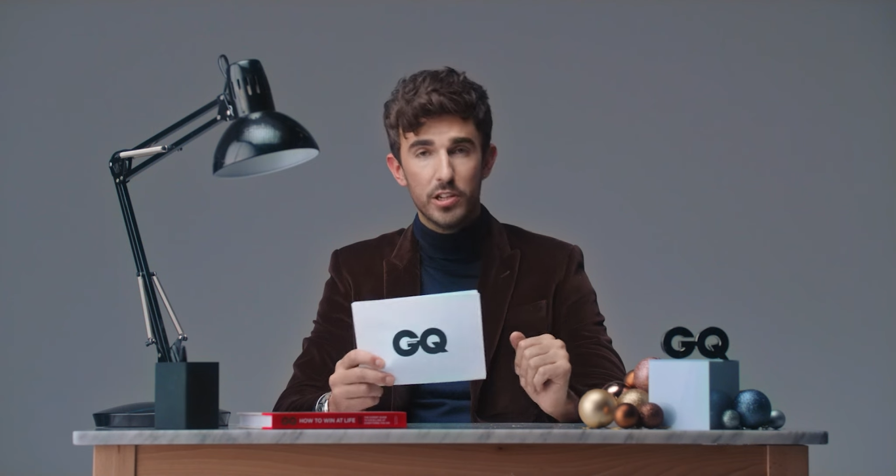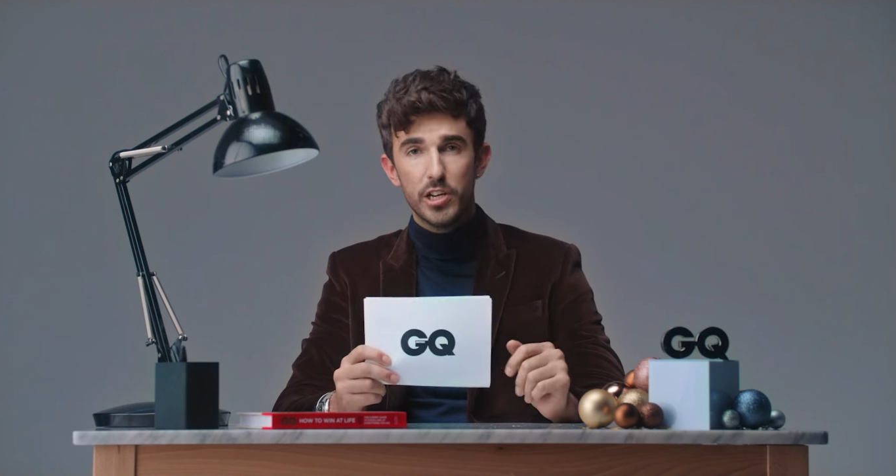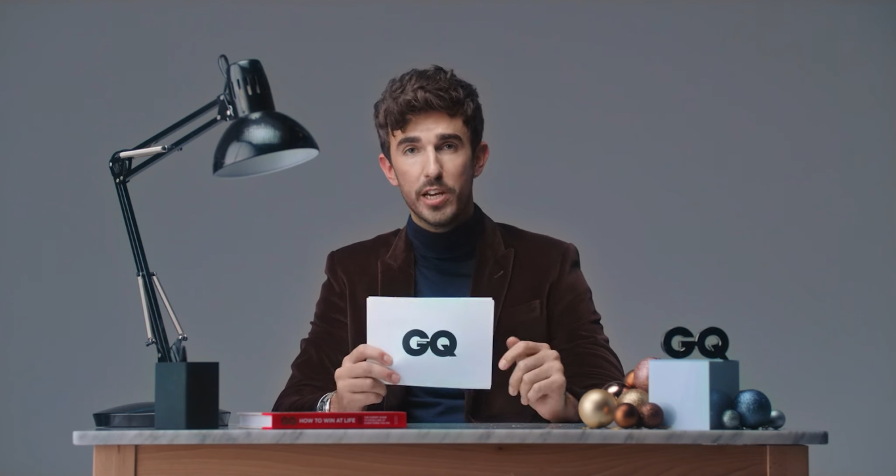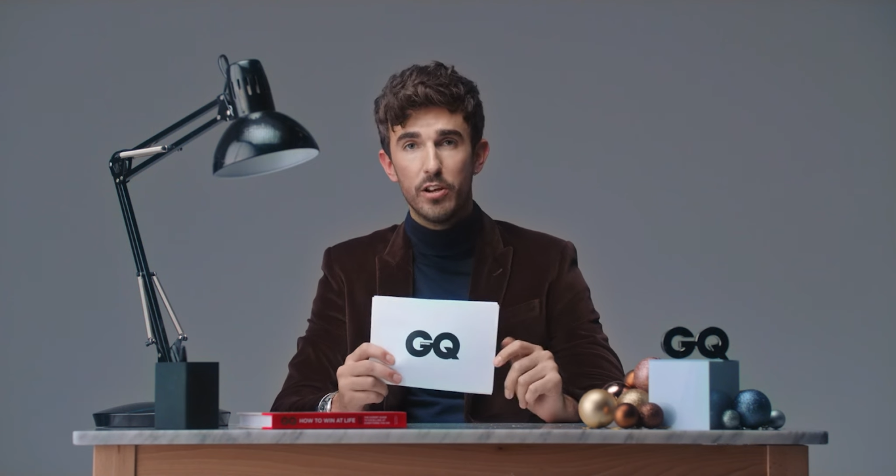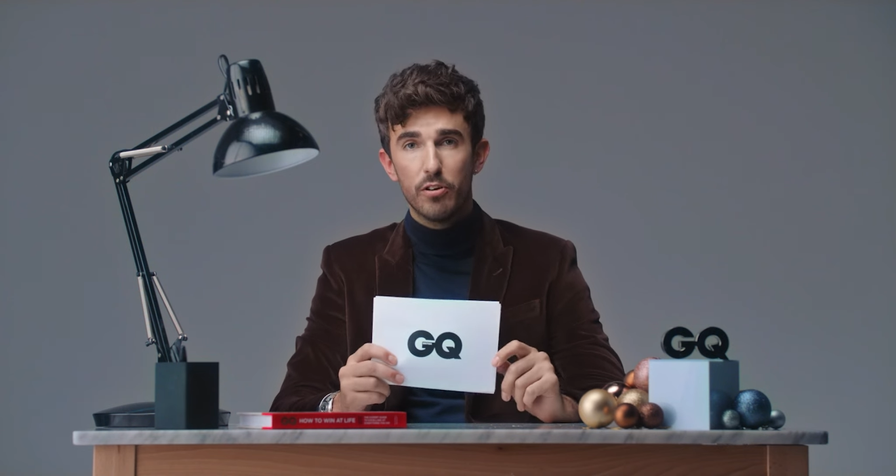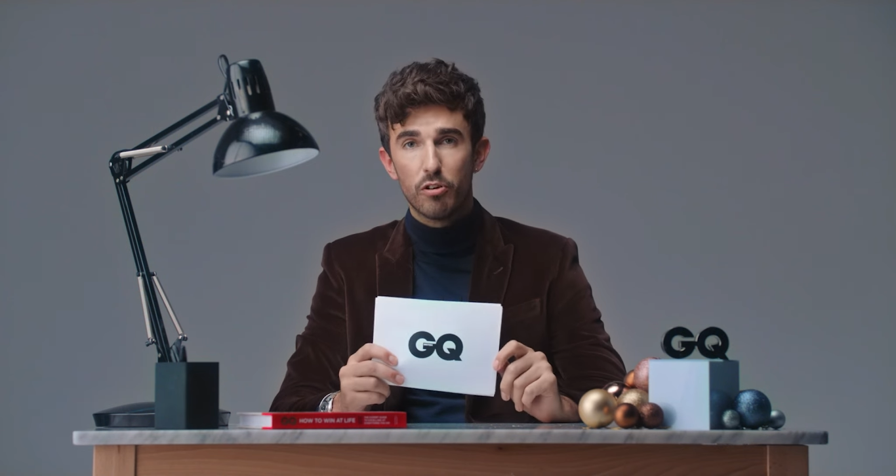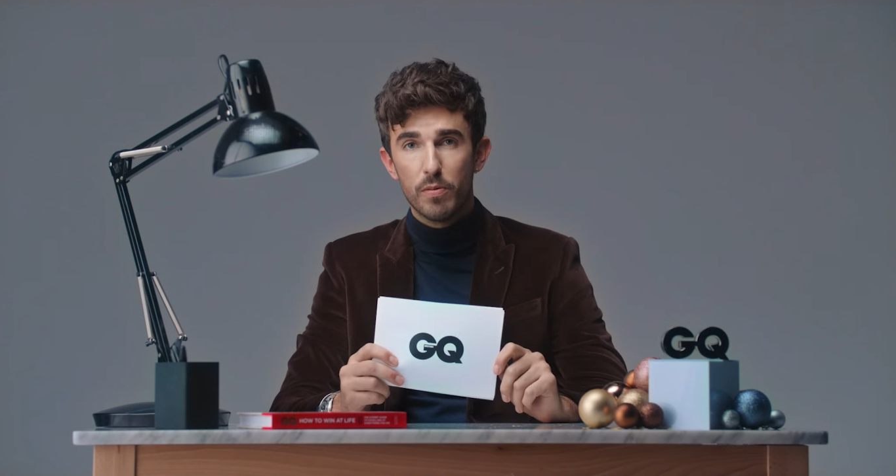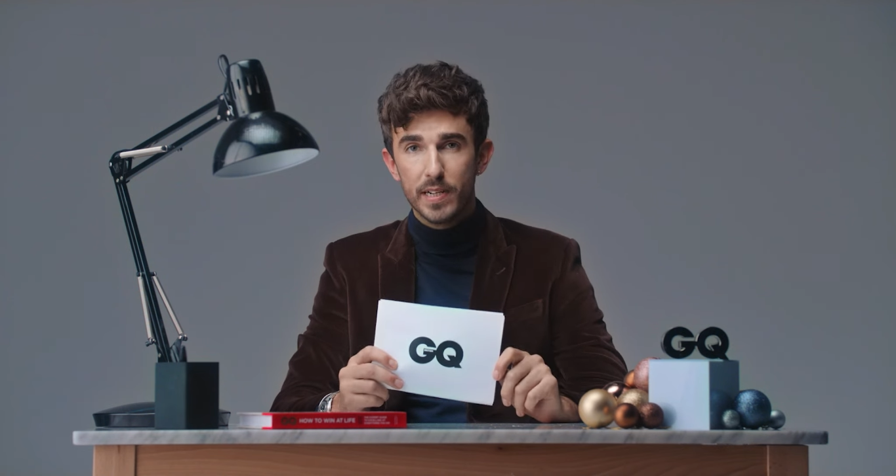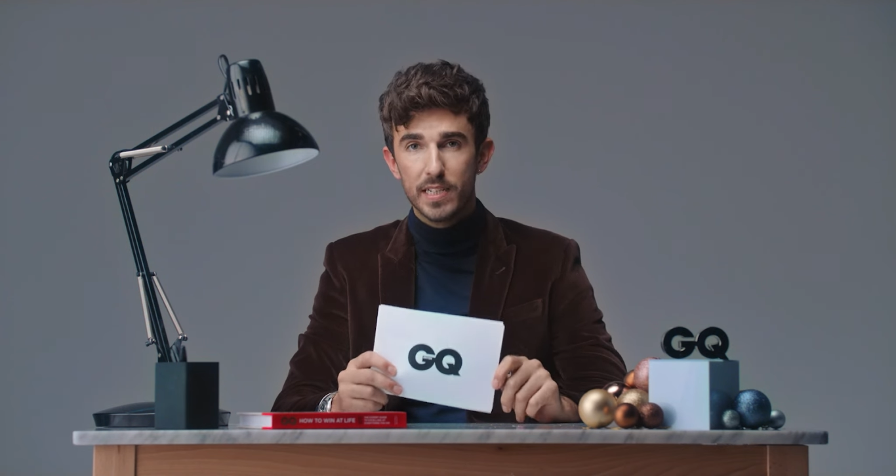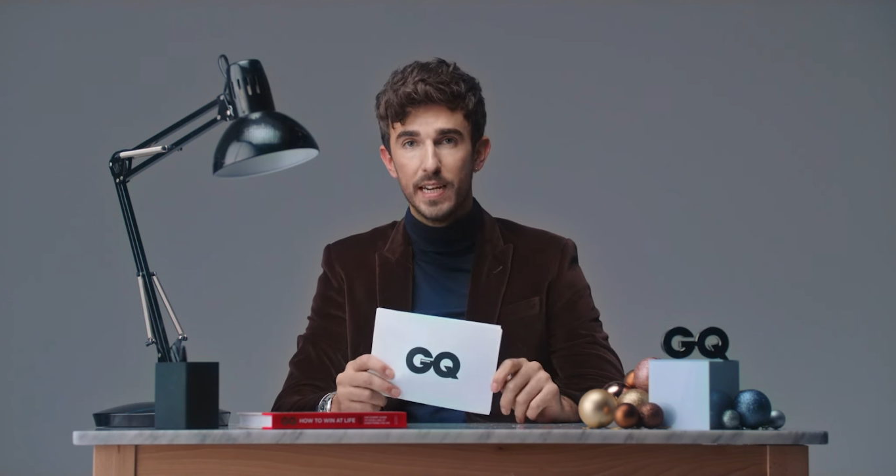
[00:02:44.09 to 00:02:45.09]
GQ
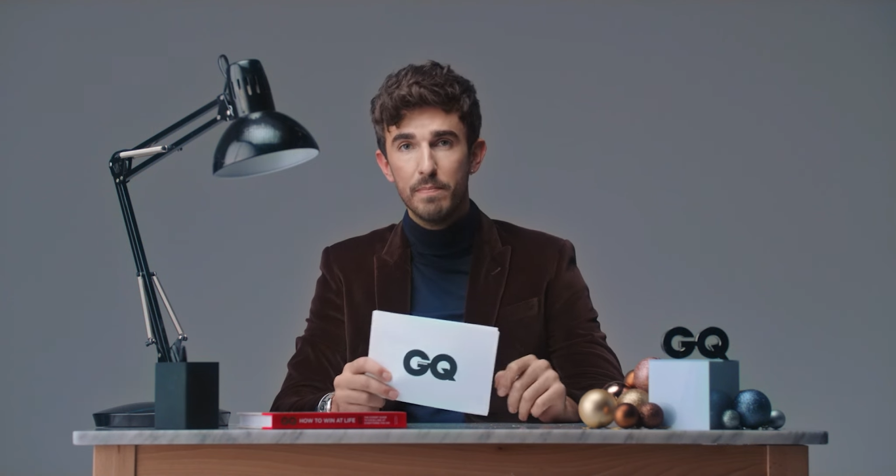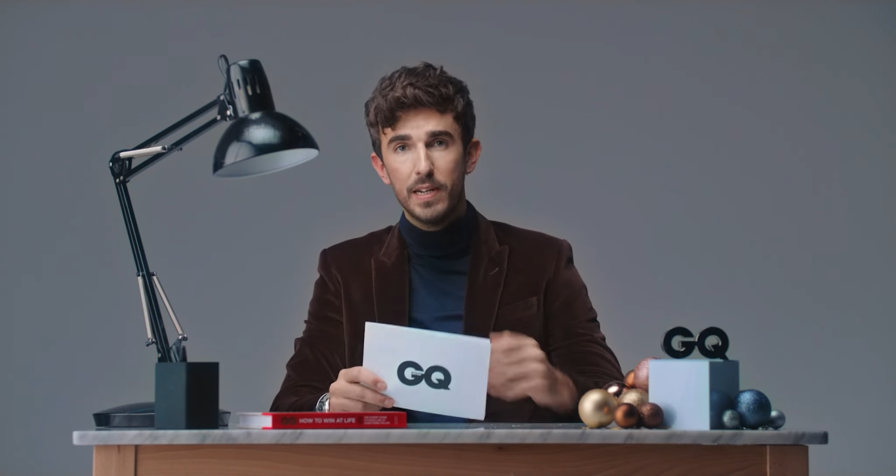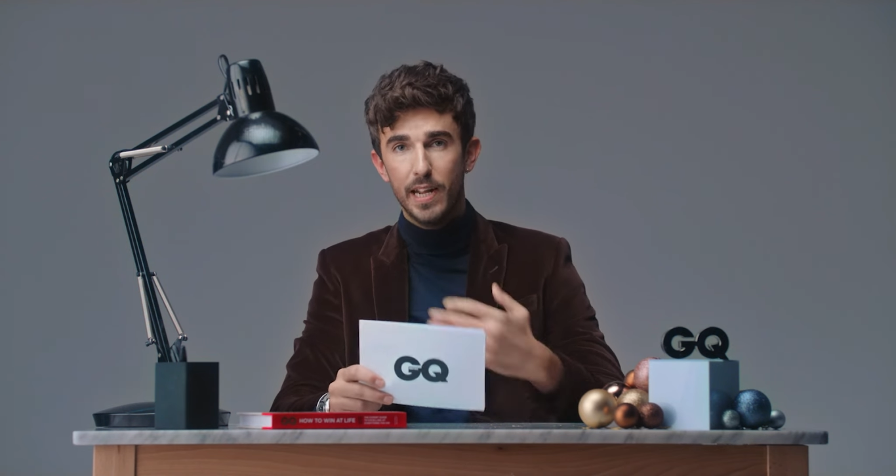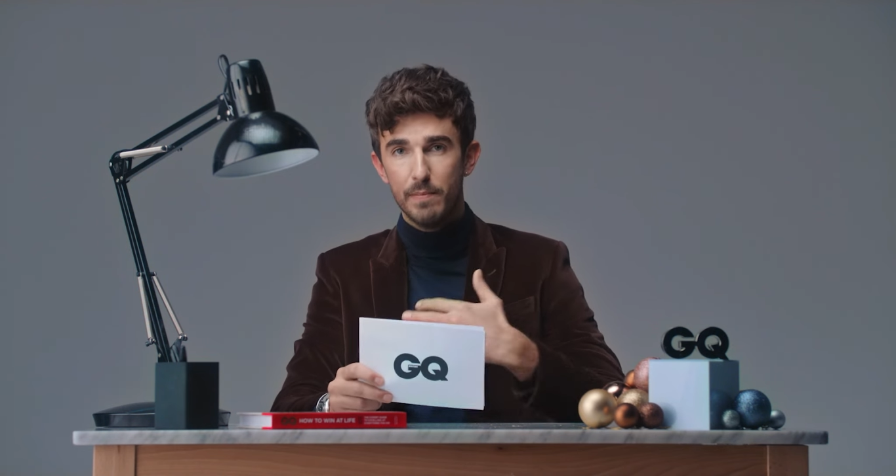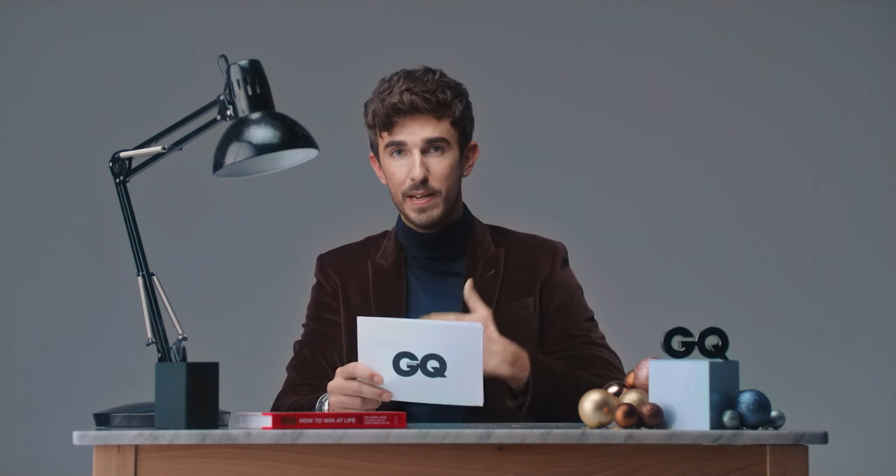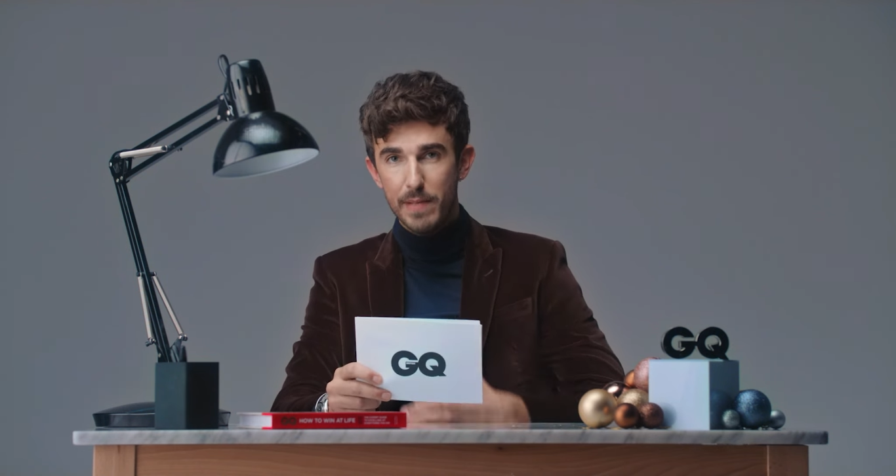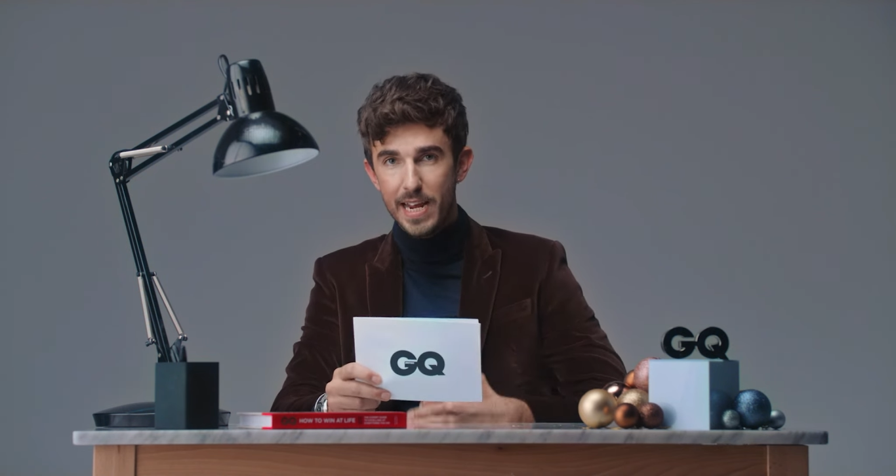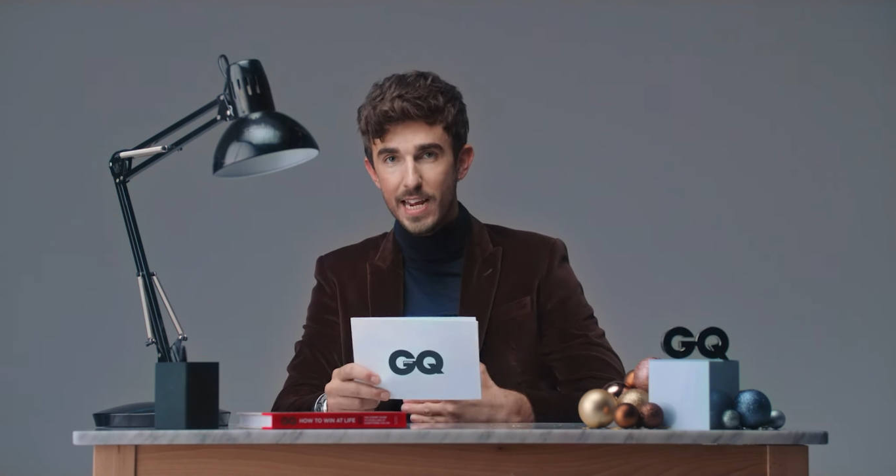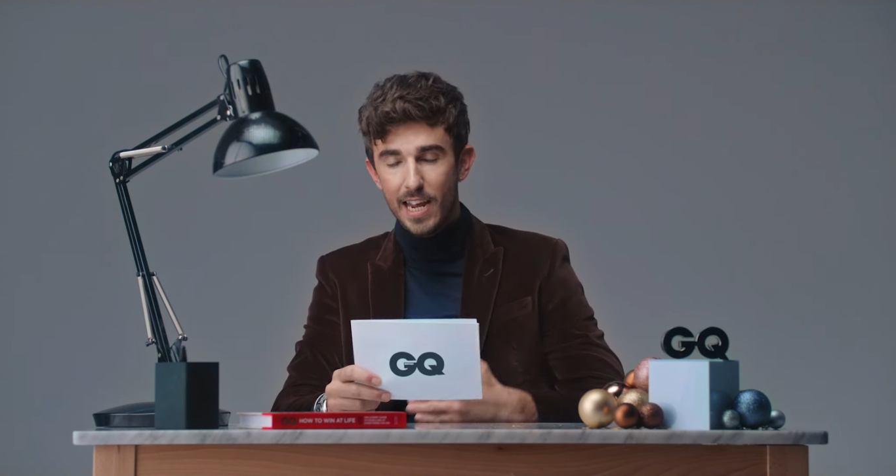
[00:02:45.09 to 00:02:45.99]
grooming team, namely me.